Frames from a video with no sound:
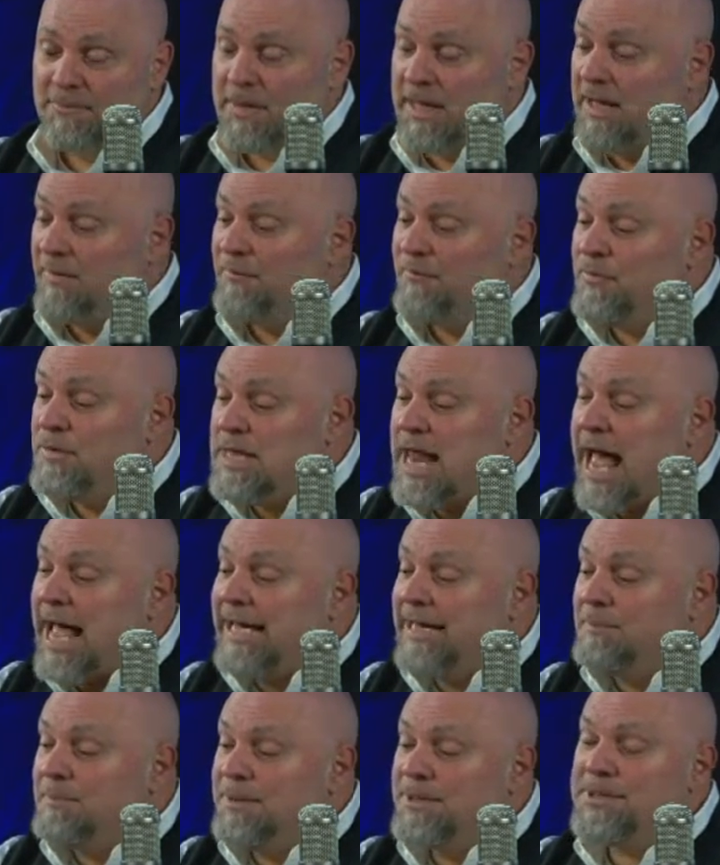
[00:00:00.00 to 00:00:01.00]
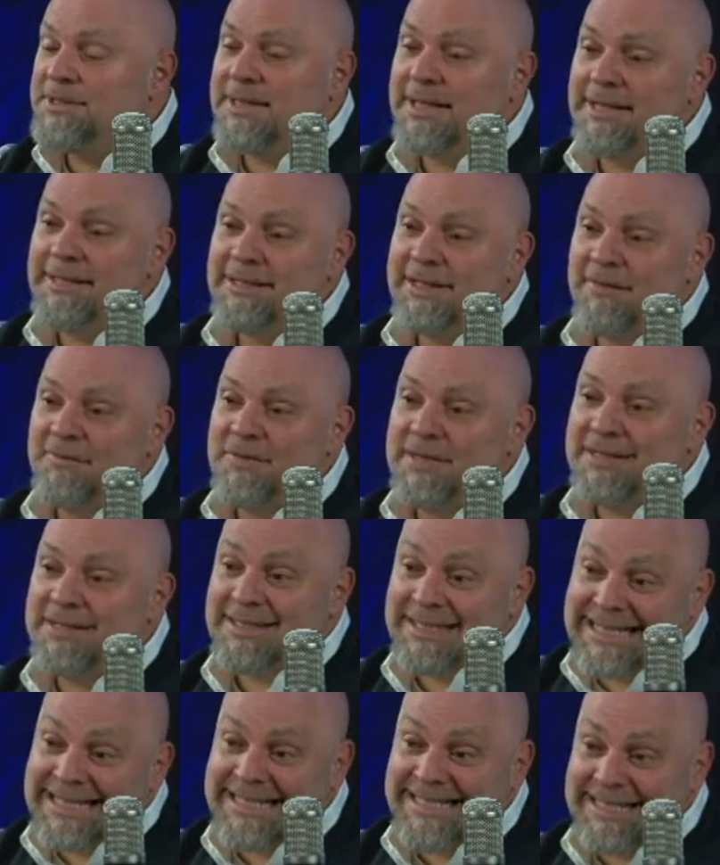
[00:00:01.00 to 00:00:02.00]
if 9% of the
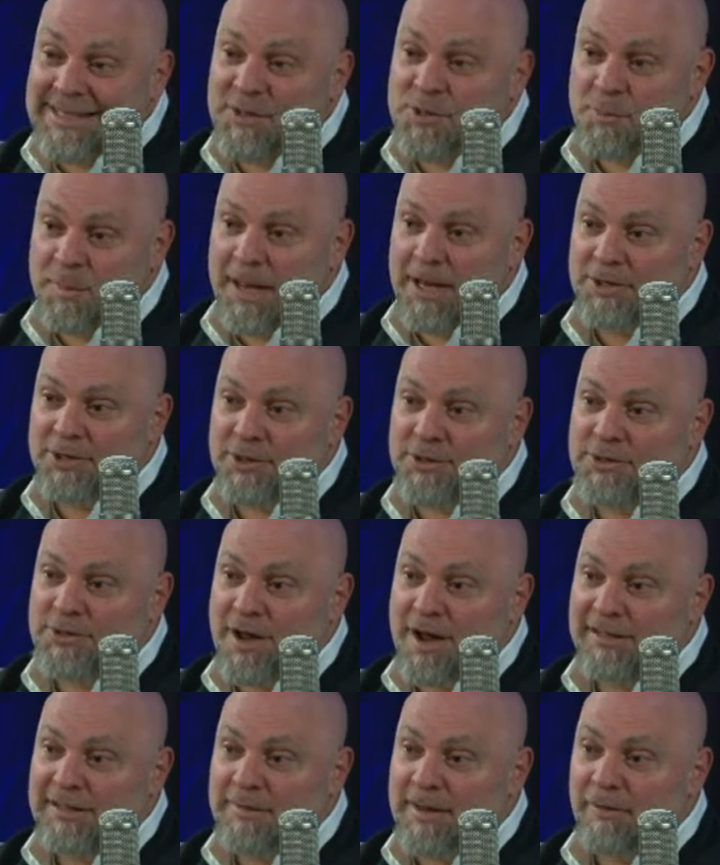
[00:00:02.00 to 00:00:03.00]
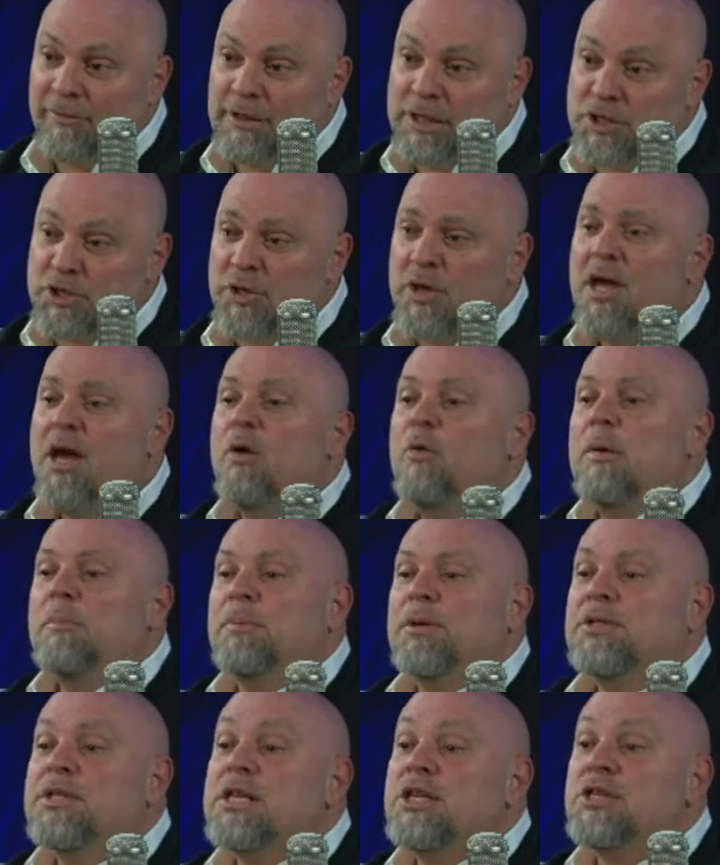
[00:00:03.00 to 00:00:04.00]
60s specials talked about religion, what
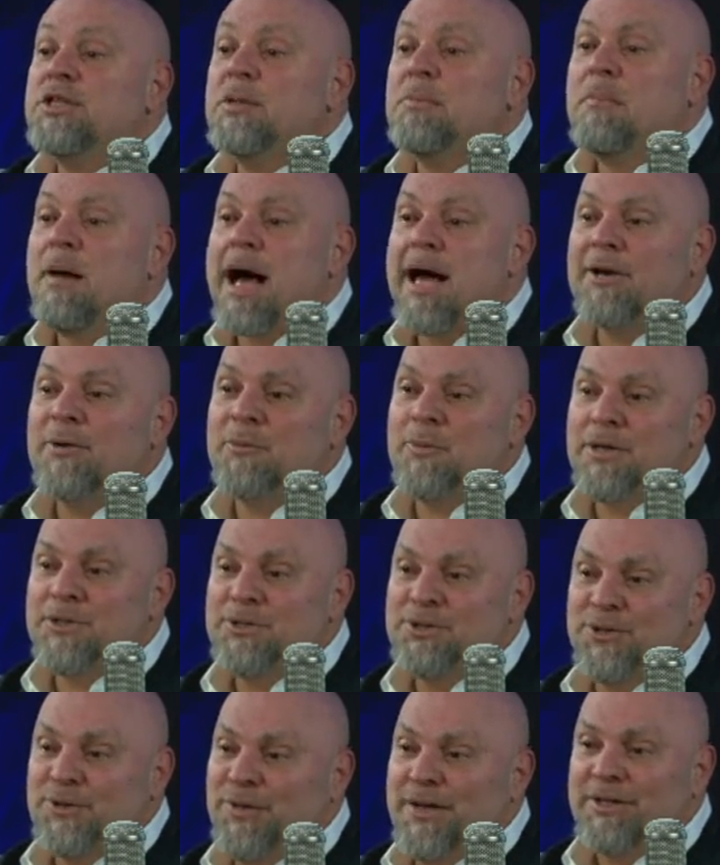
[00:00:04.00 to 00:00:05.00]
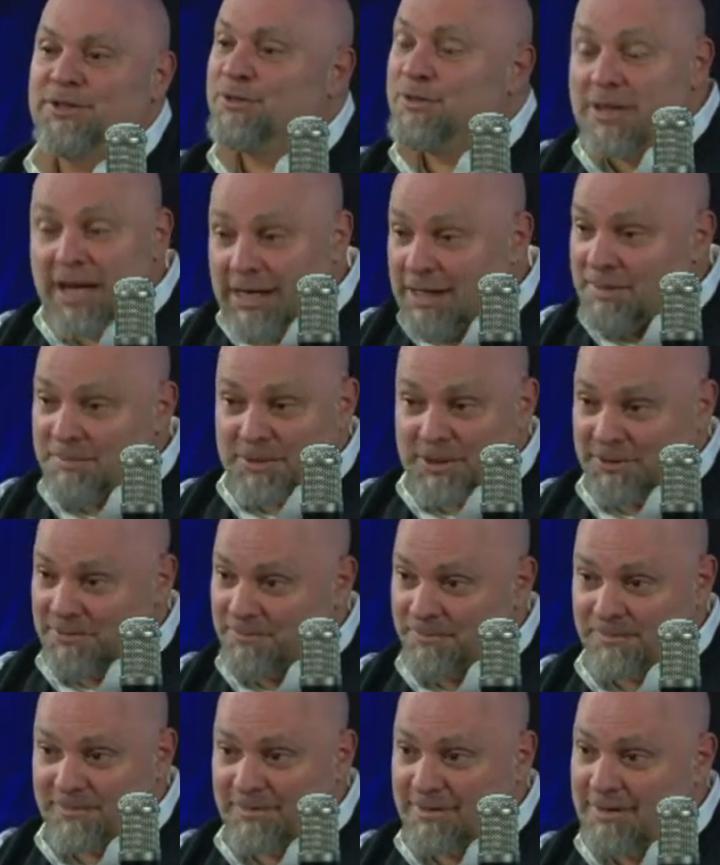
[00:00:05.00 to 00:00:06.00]
percentage of the modern ones do you think do? None of them do.
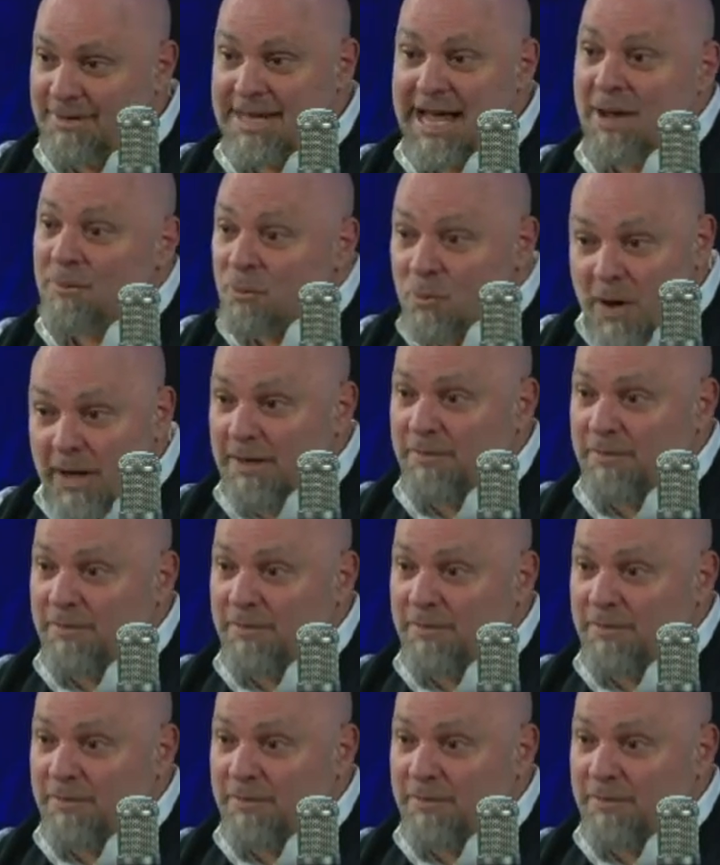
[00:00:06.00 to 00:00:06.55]
Not one